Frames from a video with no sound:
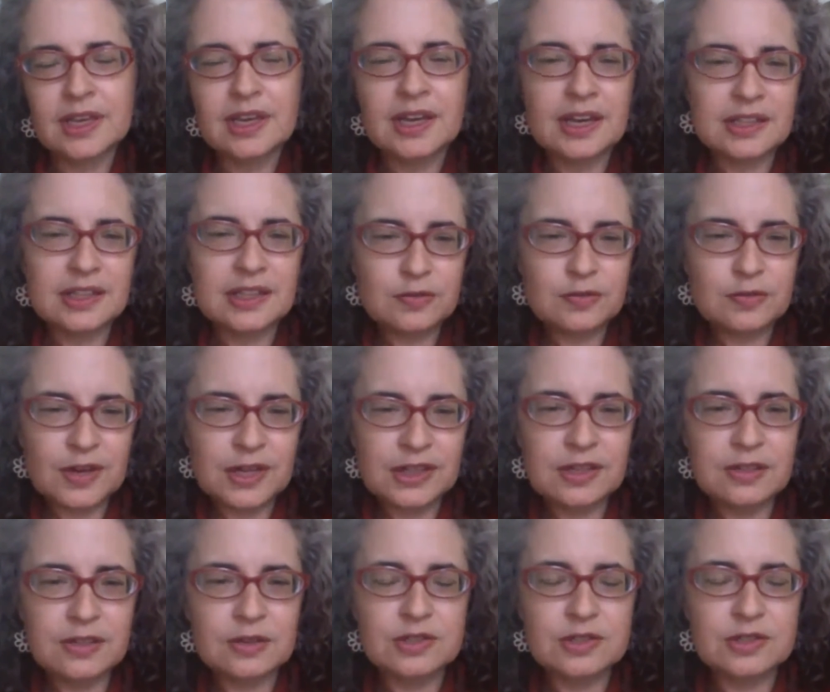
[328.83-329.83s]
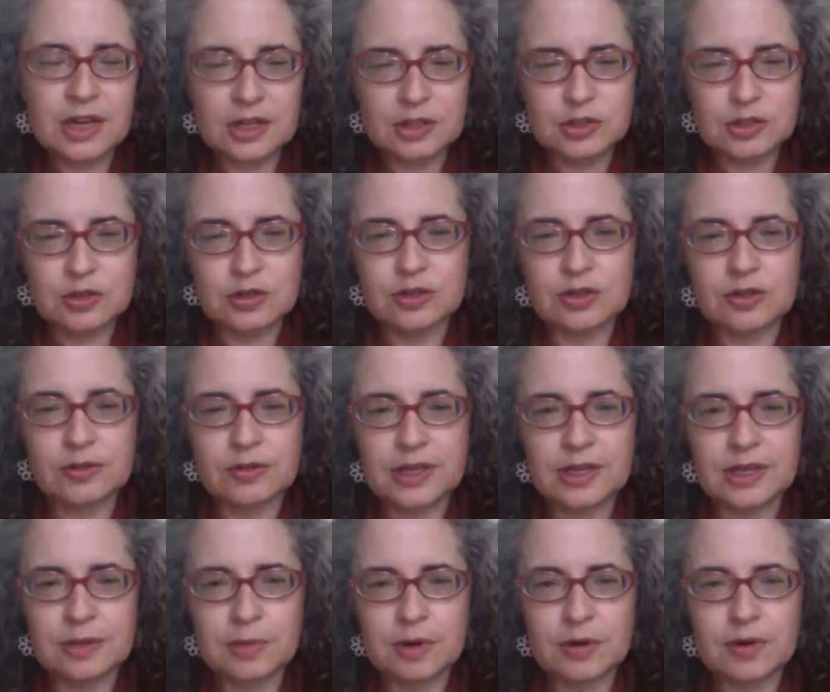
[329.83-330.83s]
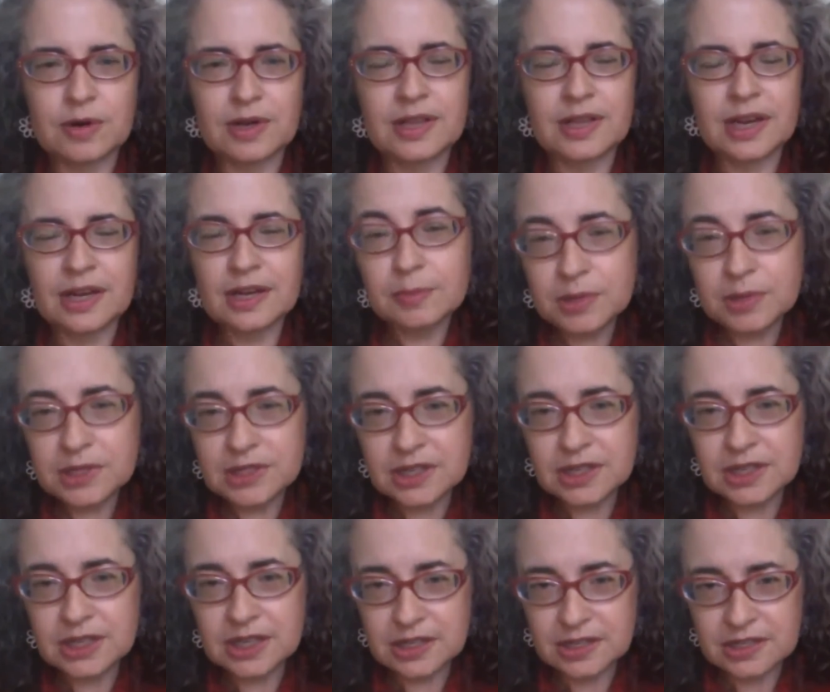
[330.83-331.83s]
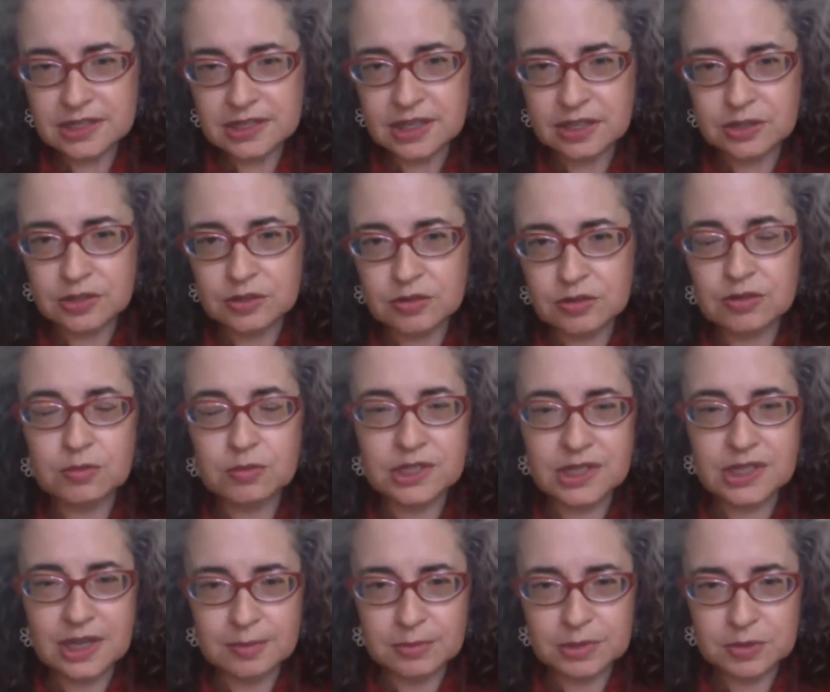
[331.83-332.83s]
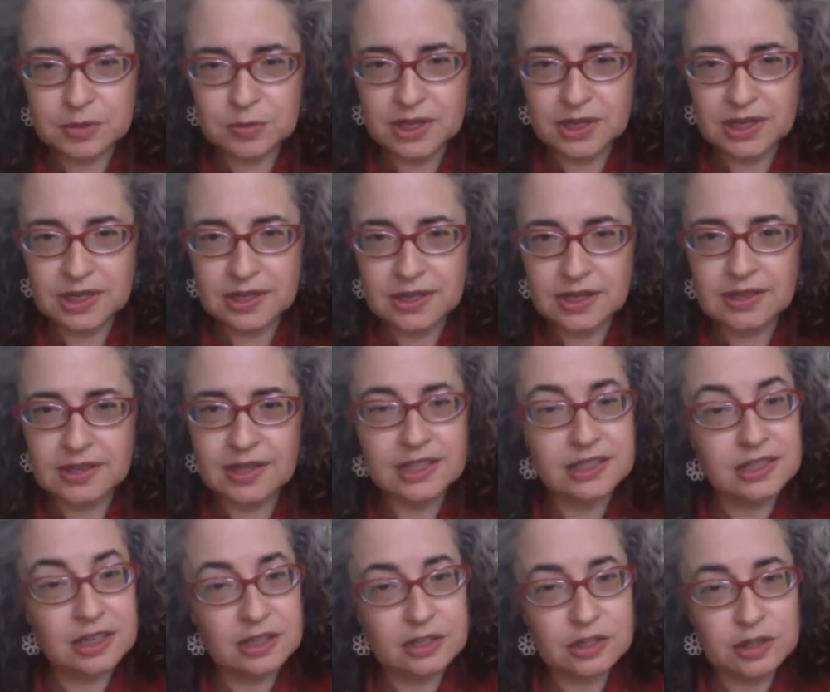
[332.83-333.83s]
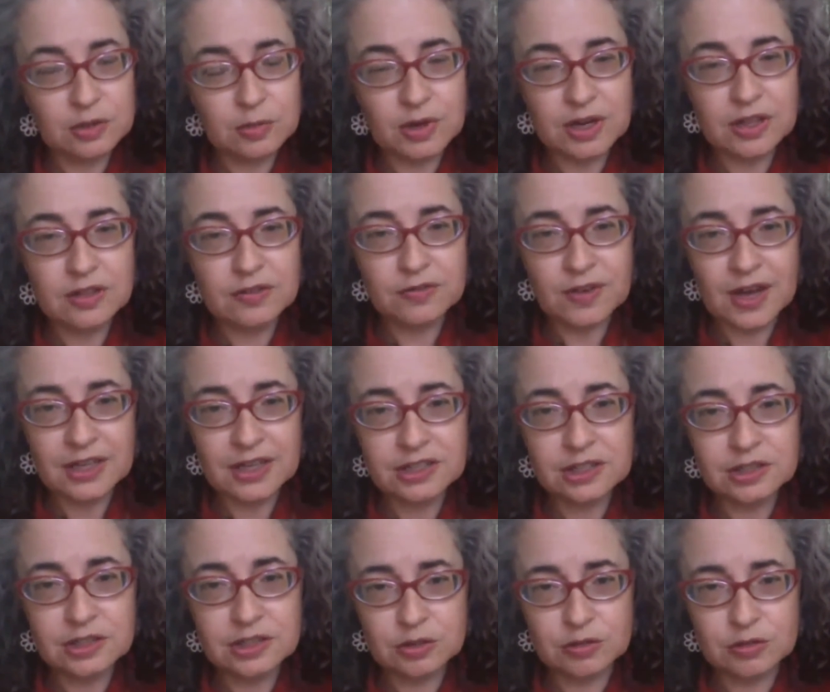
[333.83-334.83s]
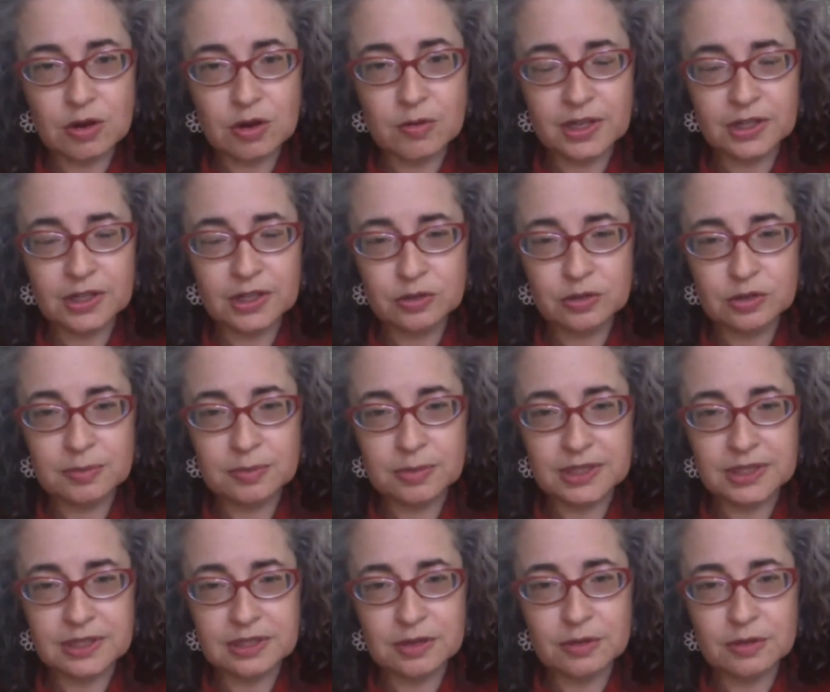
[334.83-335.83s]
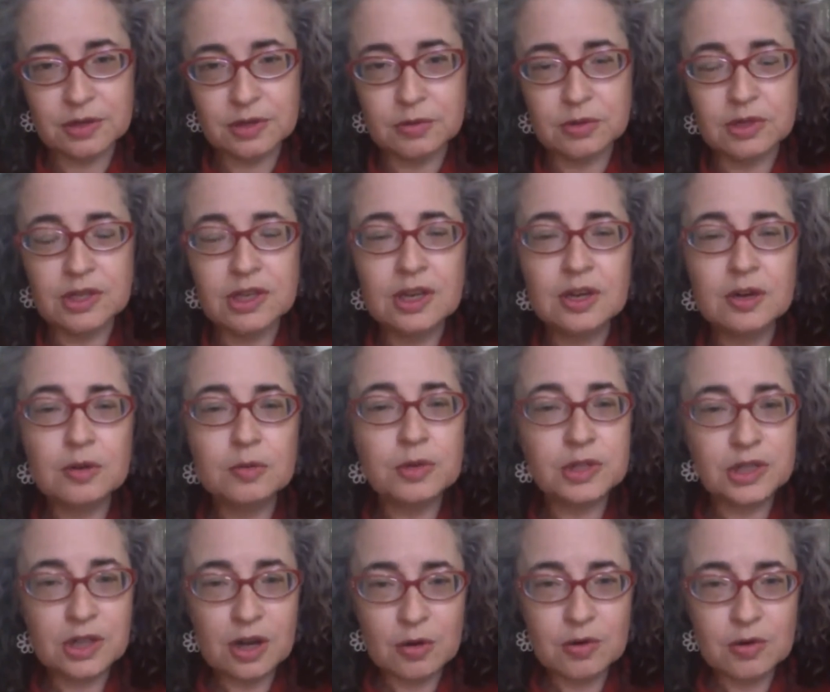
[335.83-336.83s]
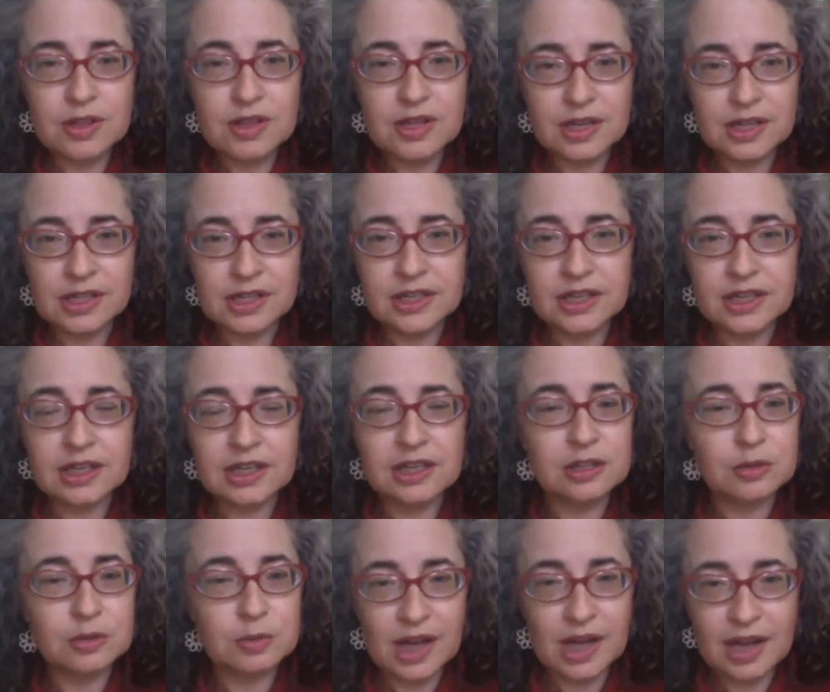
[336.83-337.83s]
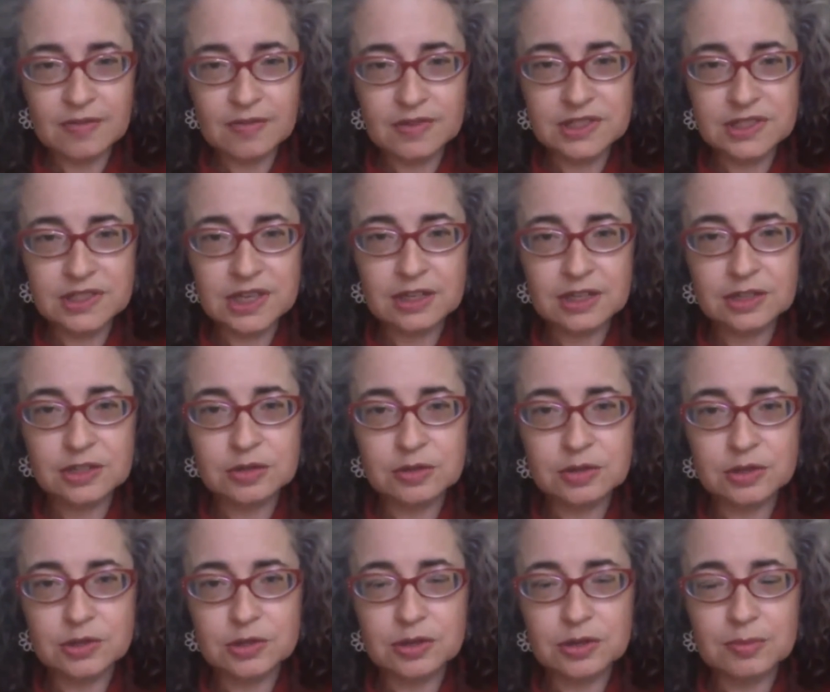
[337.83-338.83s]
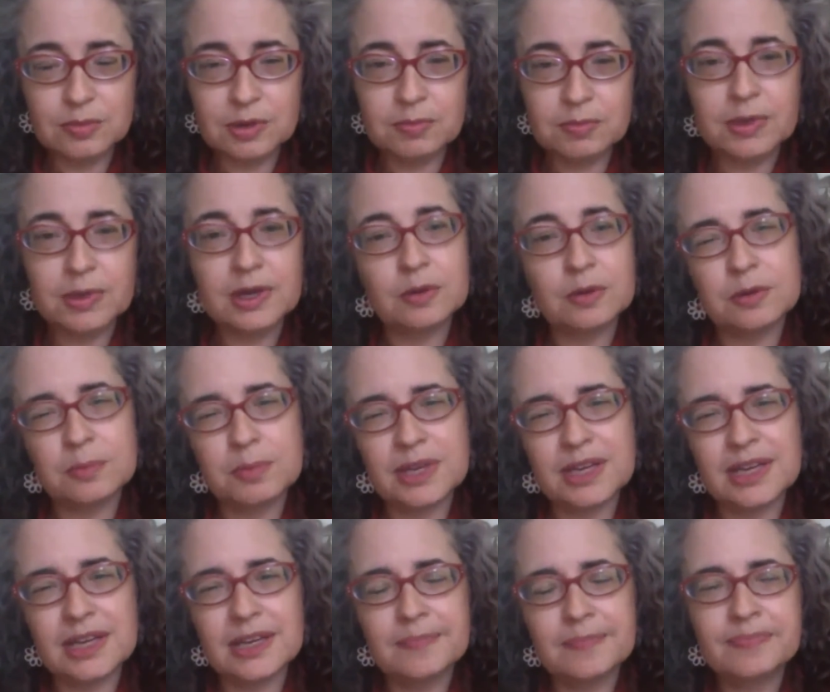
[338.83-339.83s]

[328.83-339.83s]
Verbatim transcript: And then finally there's nocturnal hemo, and that can be done in a center 3 times a week, and that's actually one of the fastest growing treatments. So you would go to the clinic and you would have the techs do your treatment, but it would be